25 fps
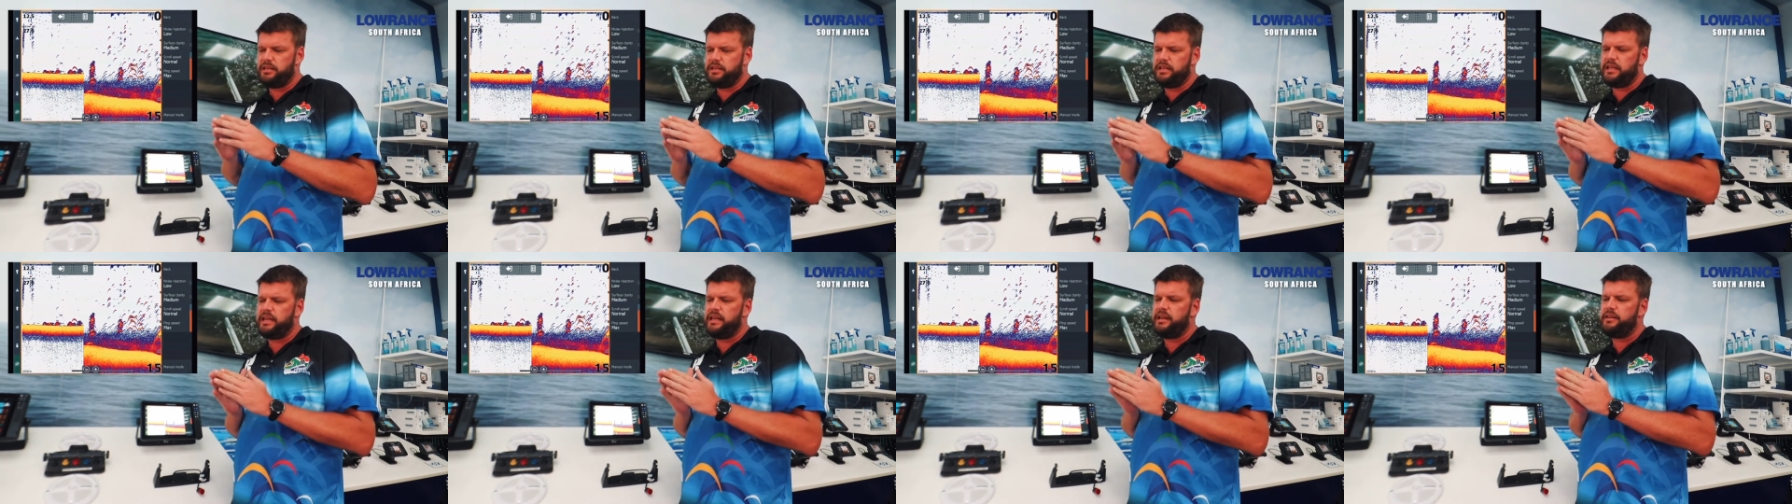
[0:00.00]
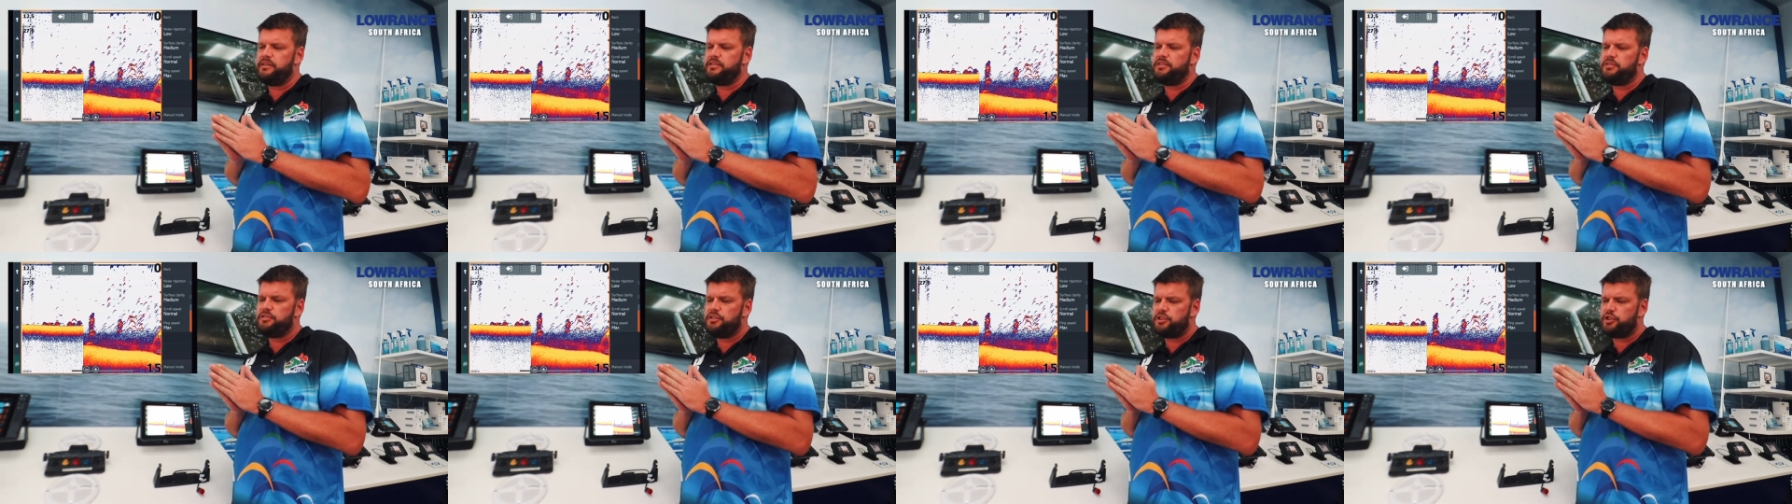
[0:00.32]

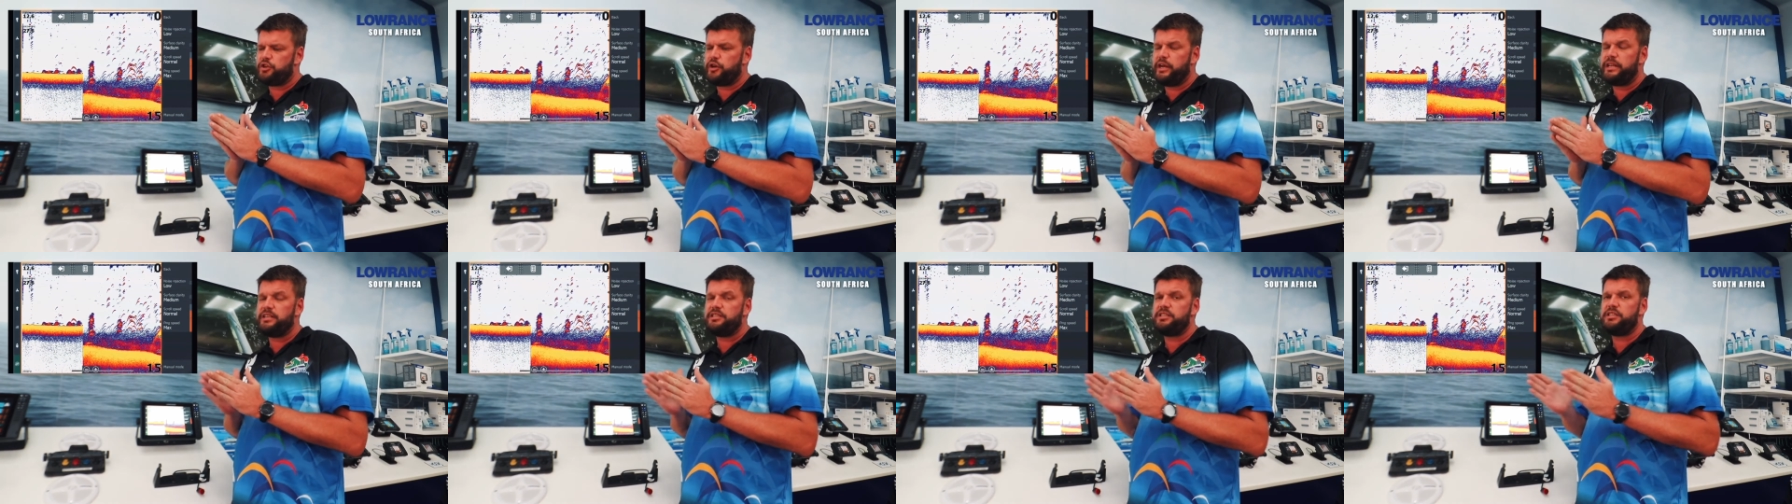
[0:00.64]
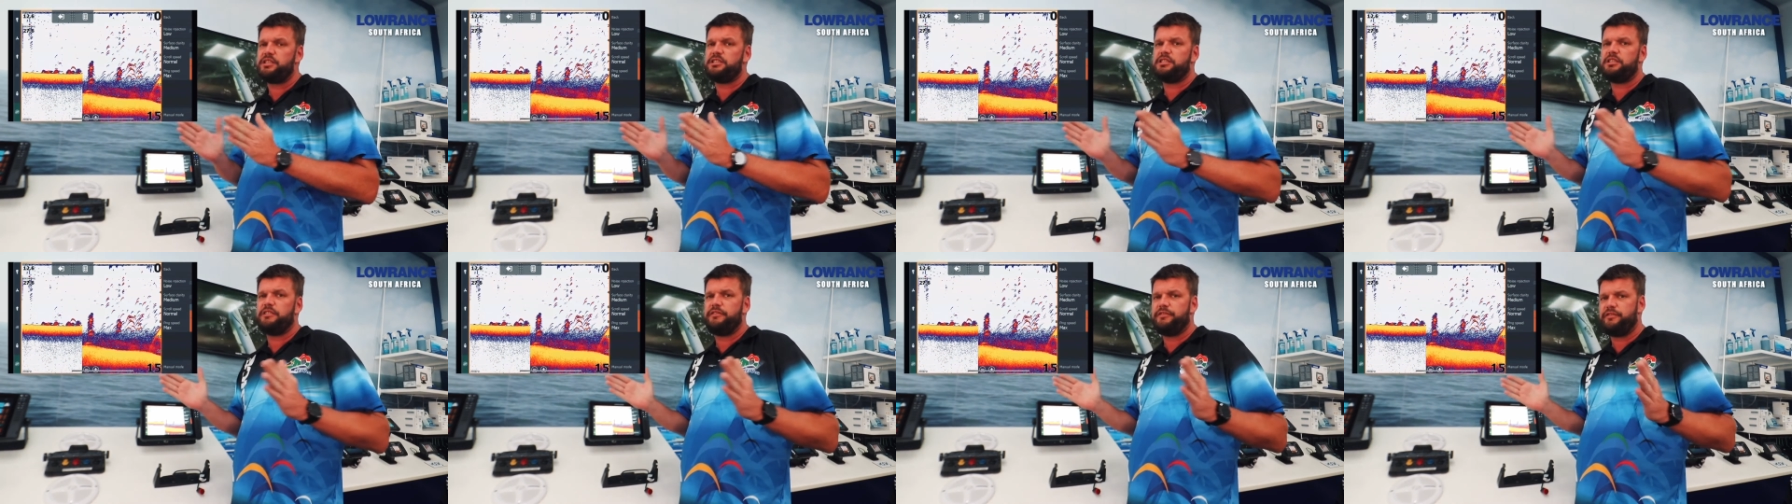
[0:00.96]
then
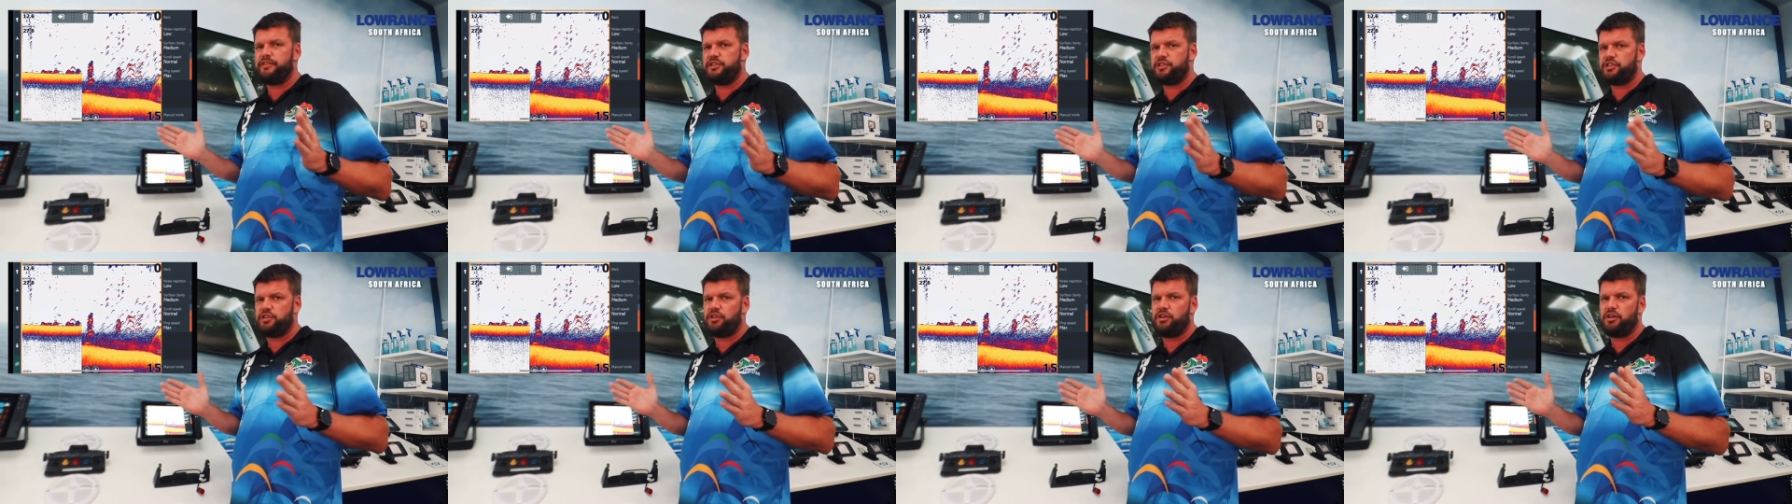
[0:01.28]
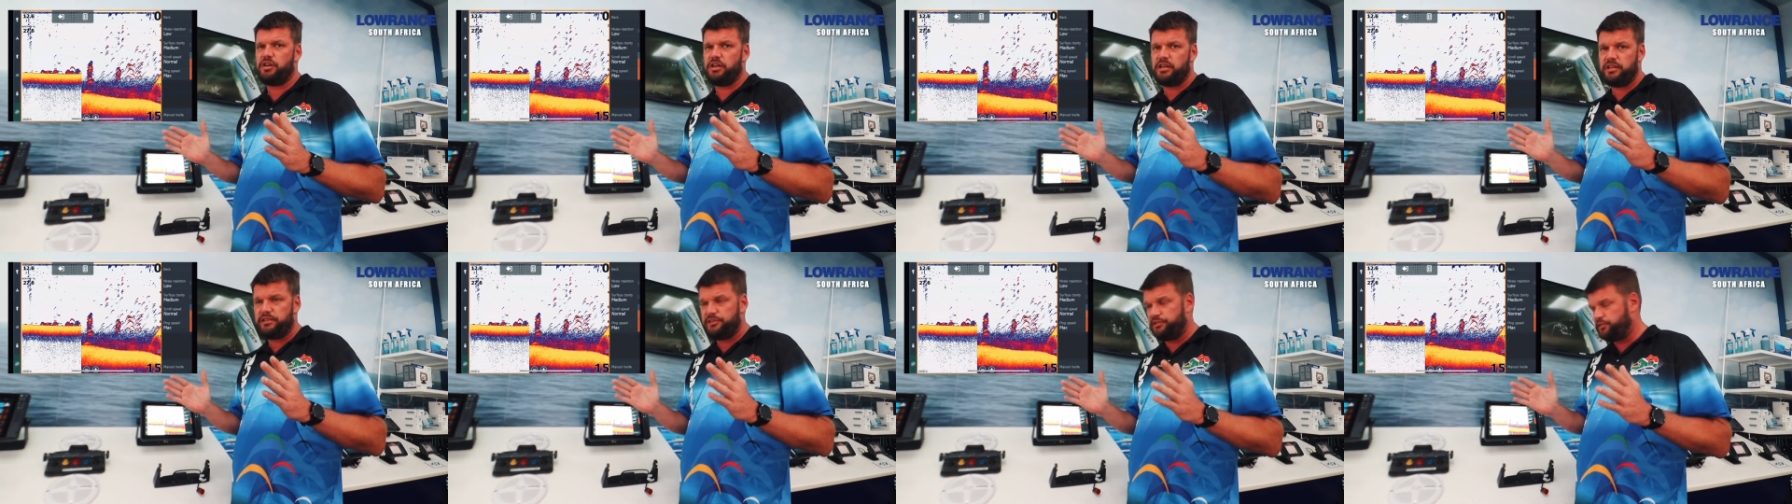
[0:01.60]
stretches the fish
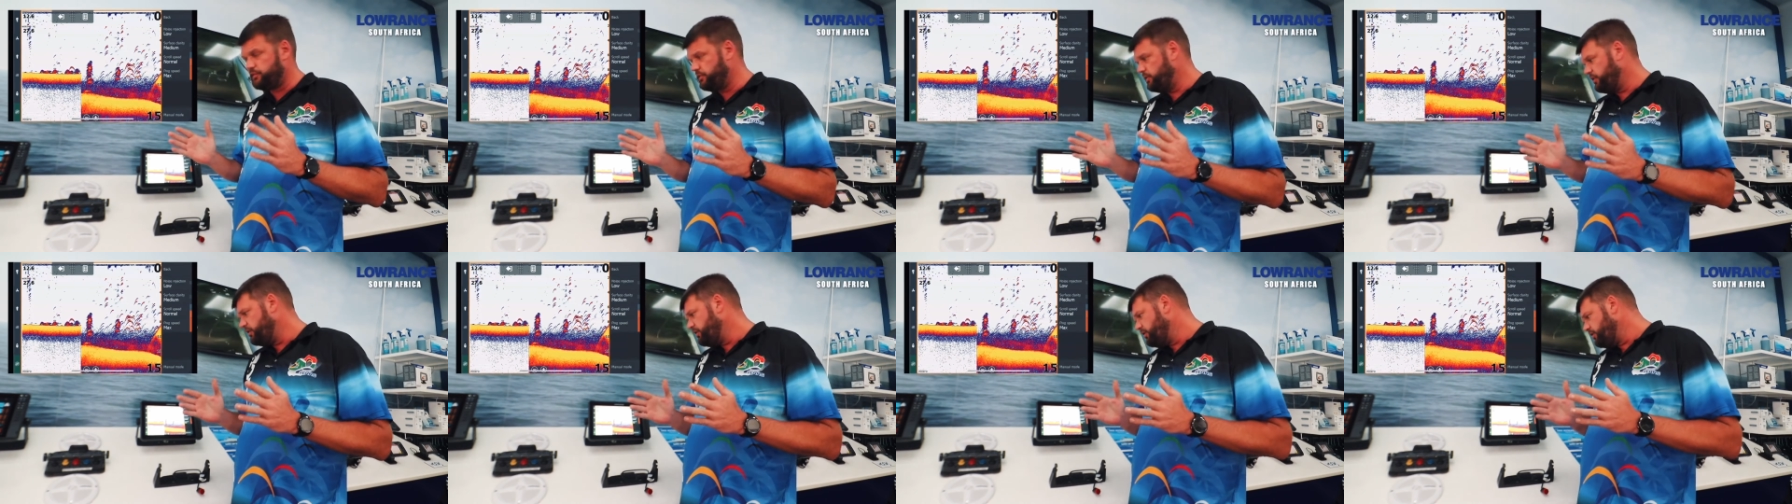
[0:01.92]
targets